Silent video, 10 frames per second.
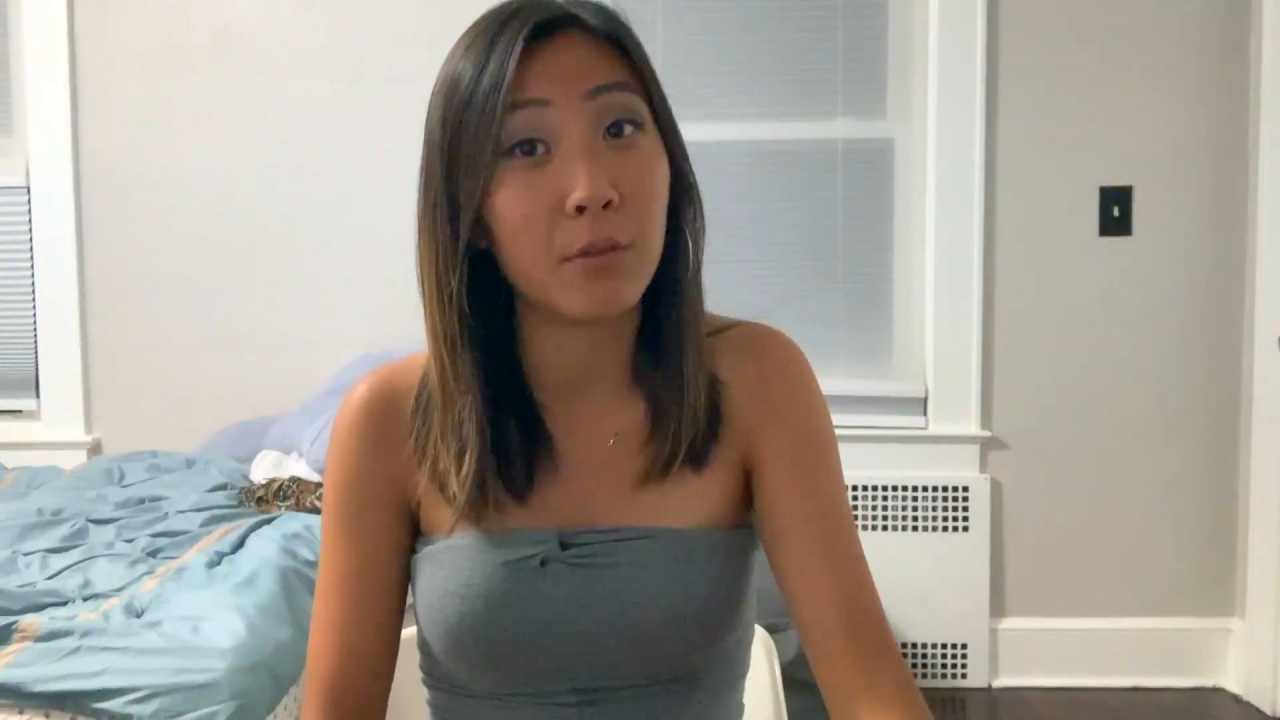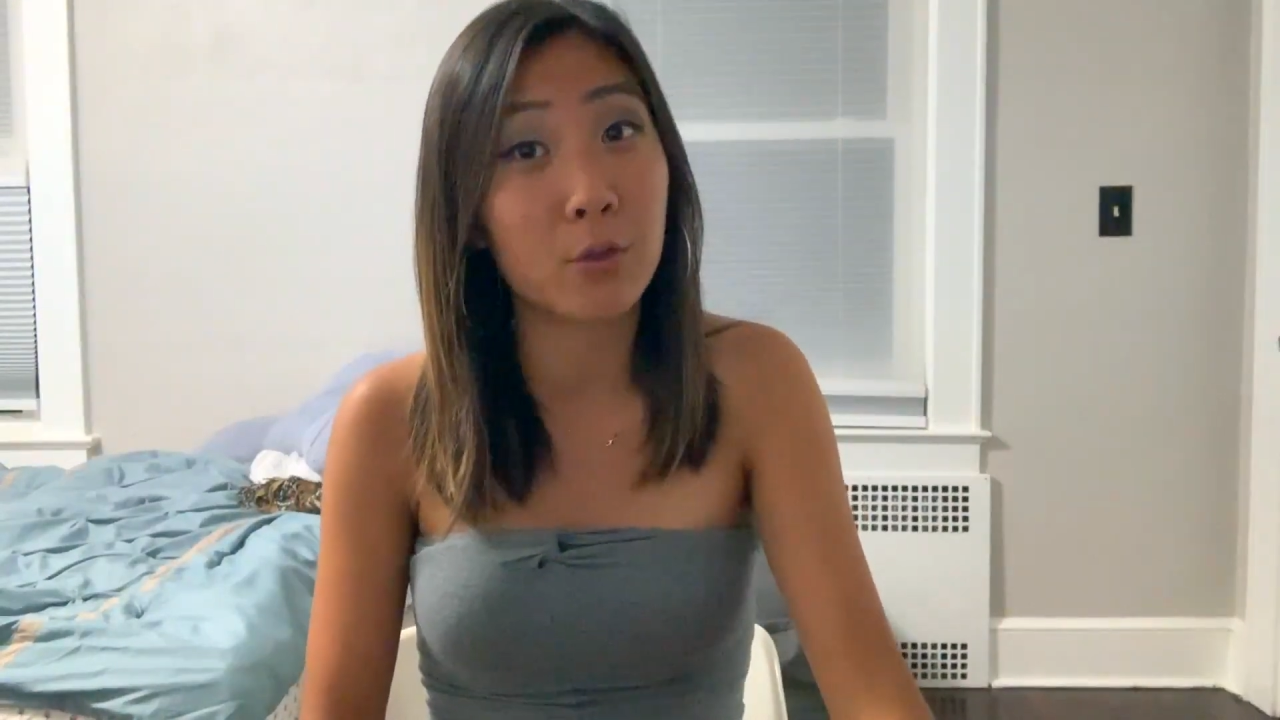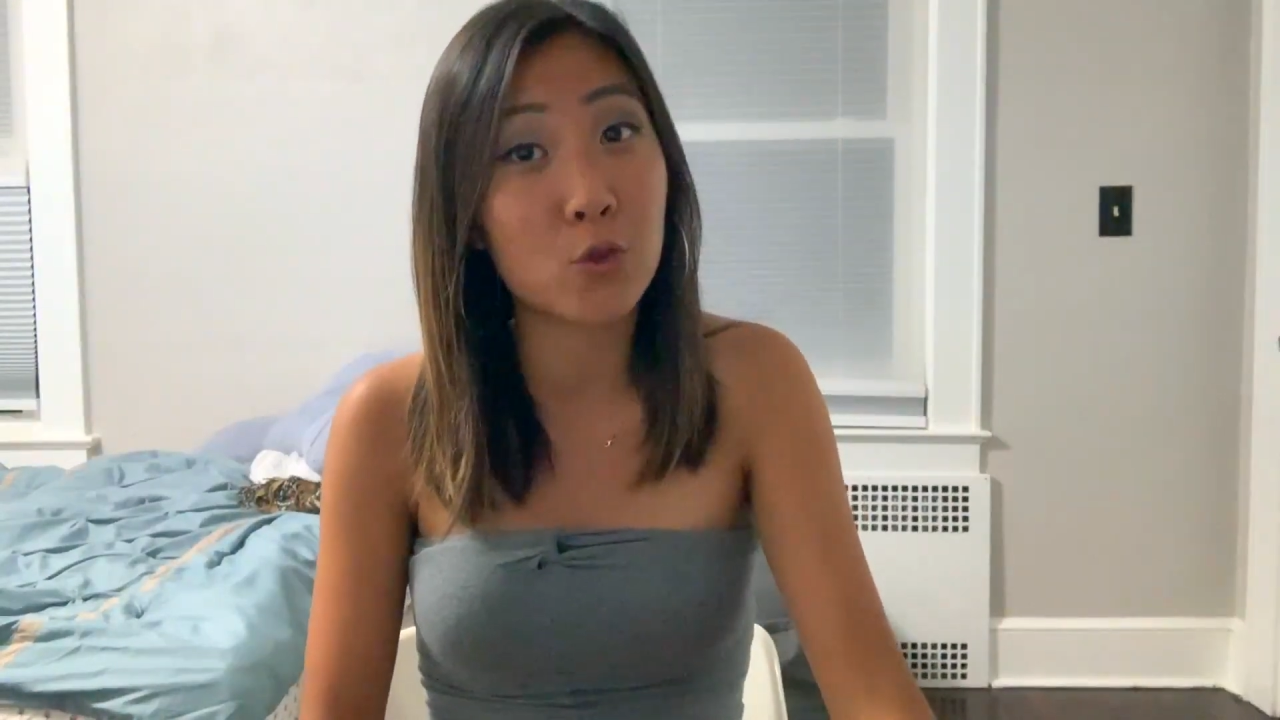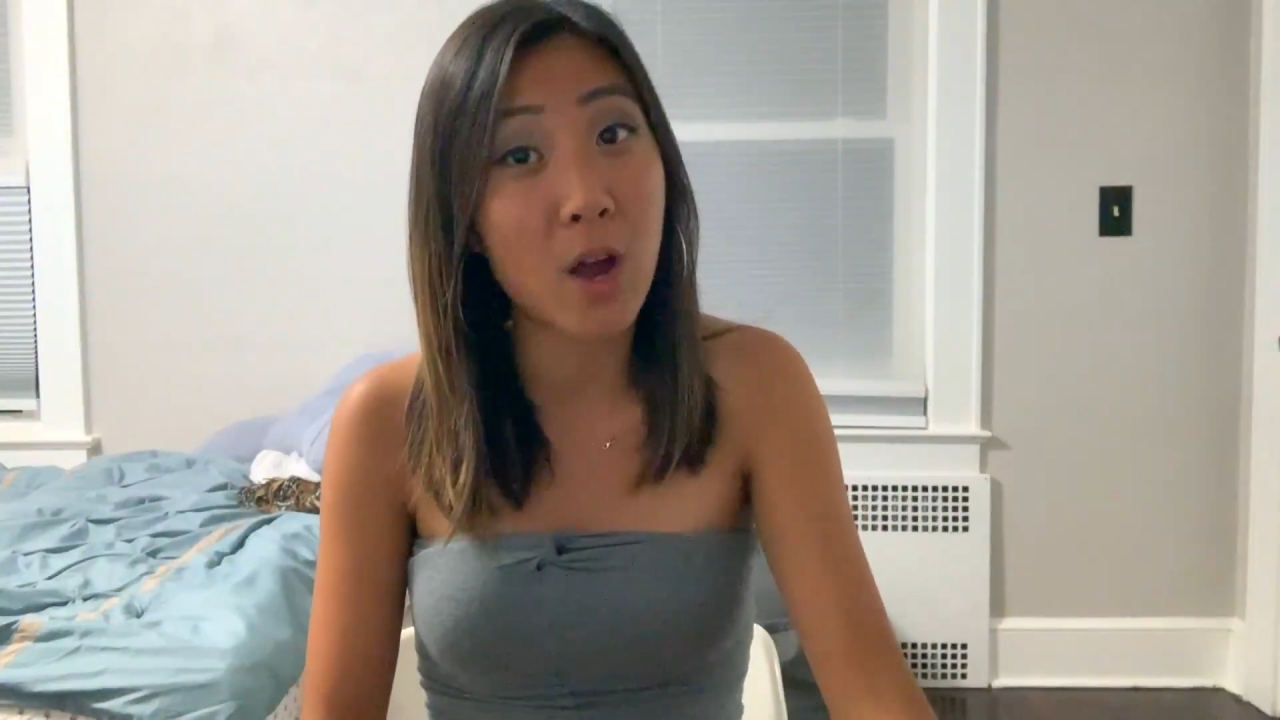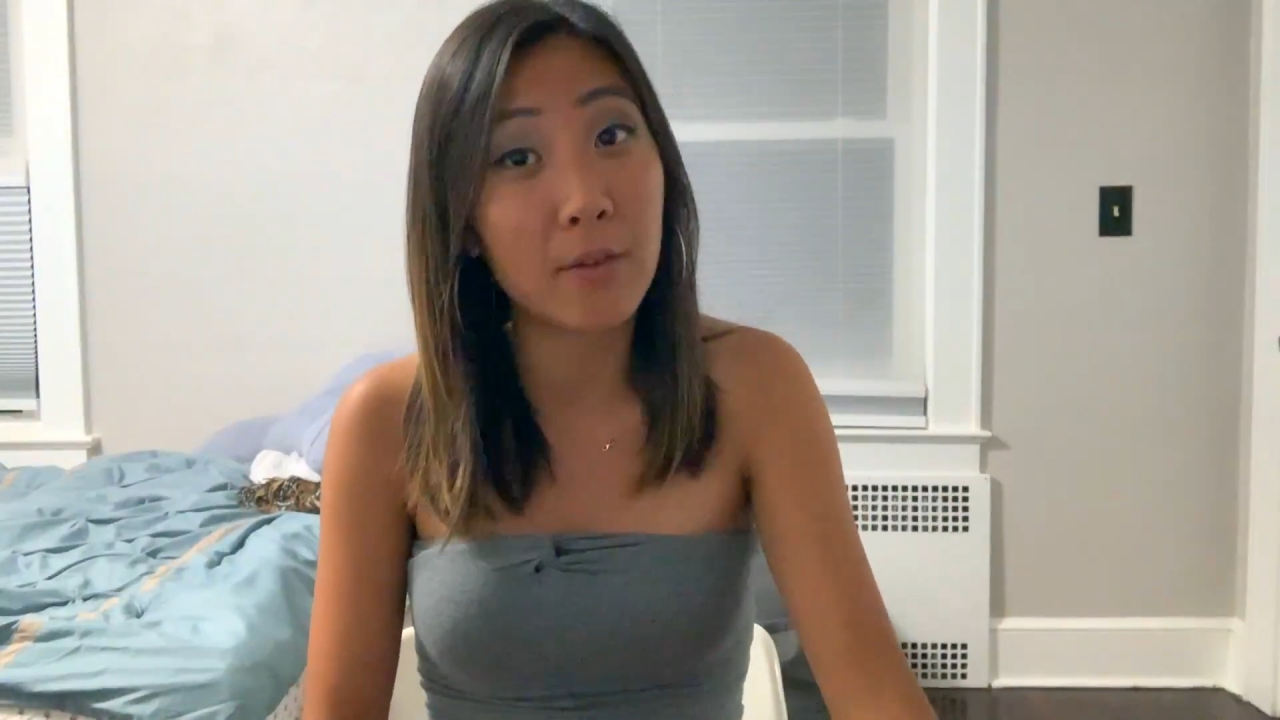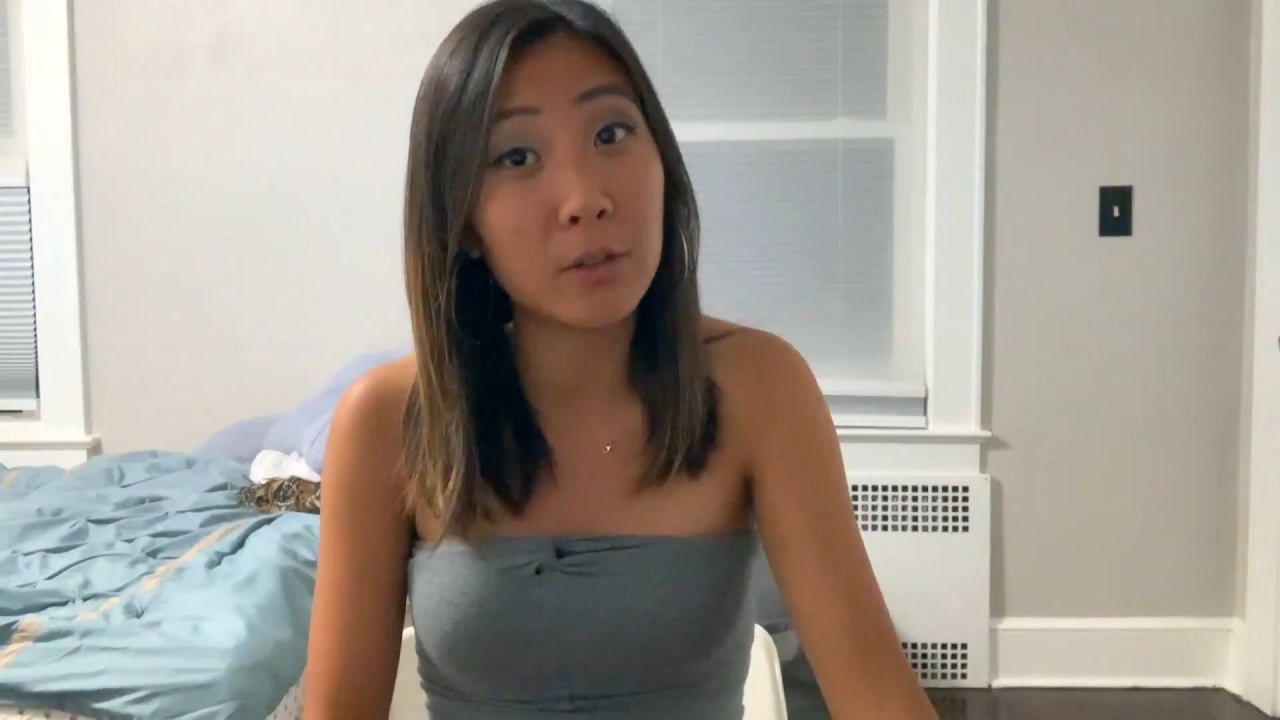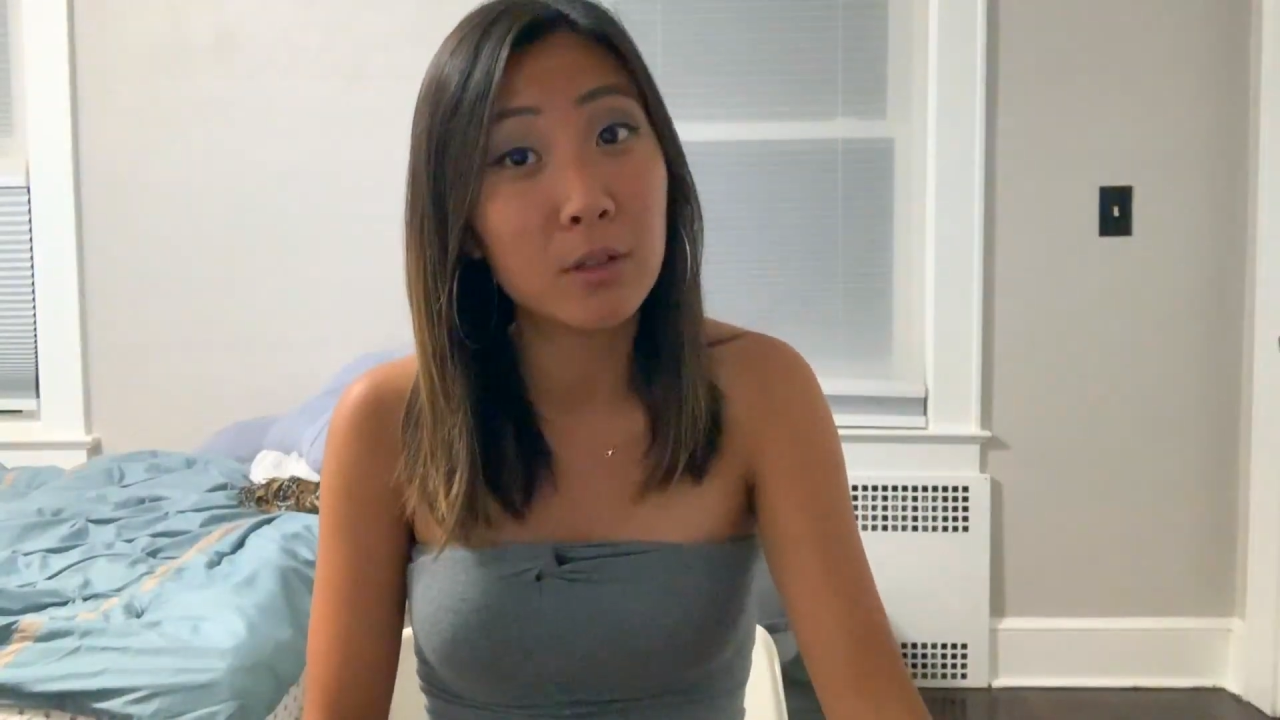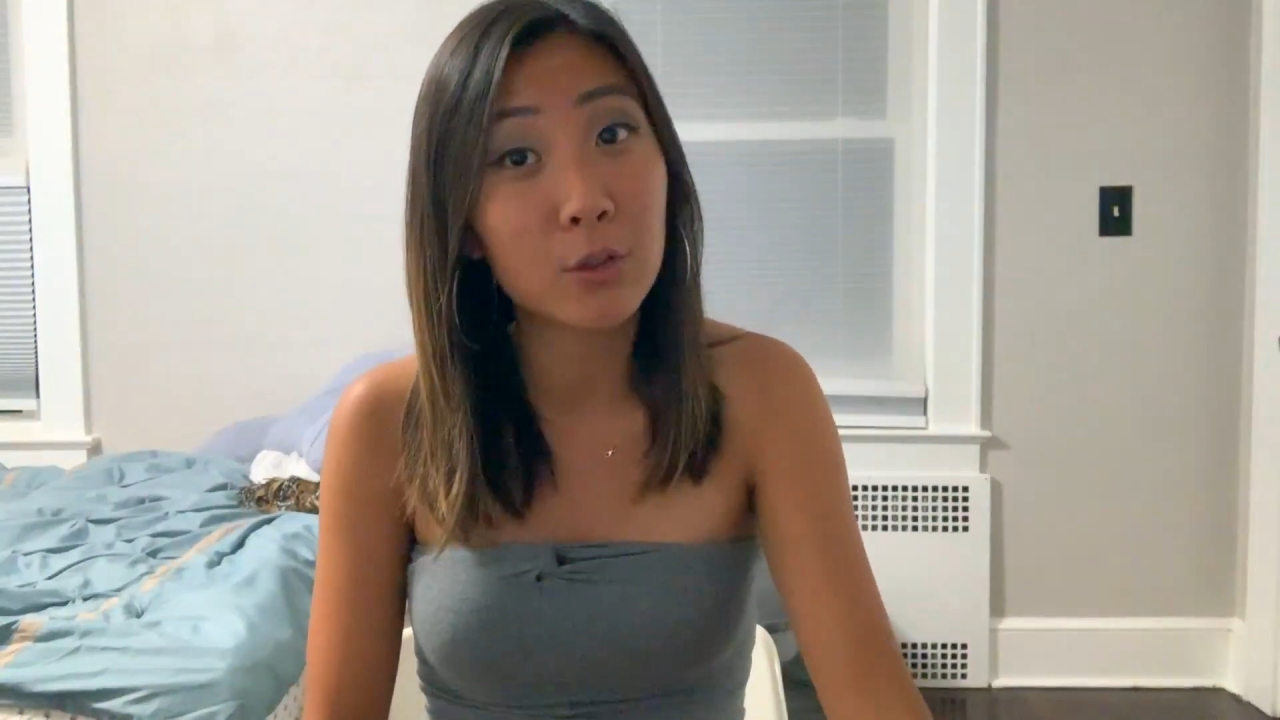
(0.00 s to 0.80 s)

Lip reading: of travel